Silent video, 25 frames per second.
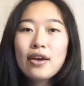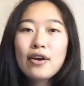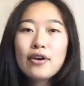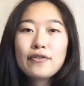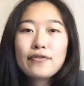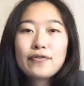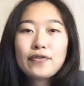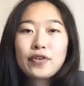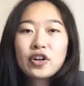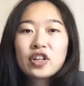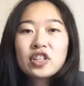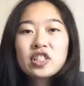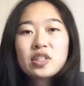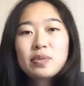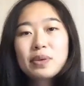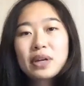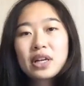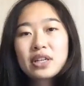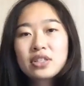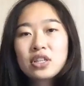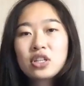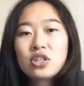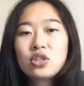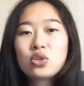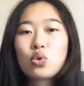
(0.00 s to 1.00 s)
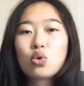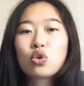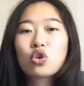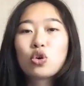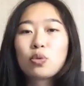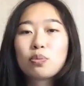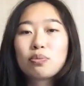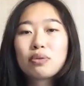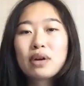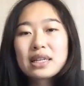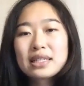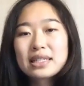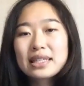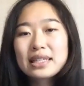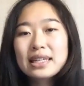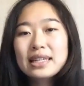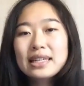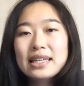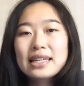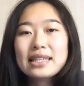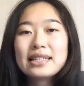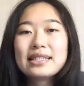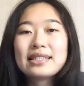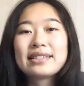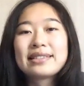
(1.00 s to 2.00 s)
First, because historical precedent
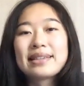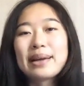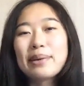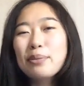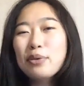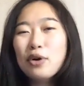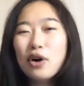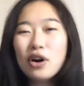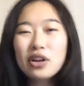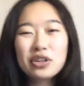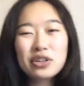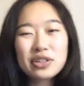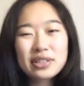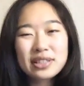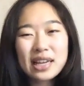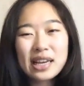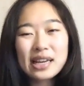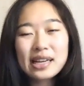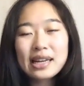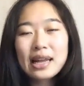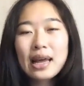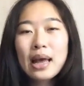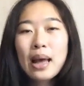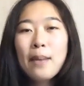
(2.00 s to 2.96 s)
is somewhat on your side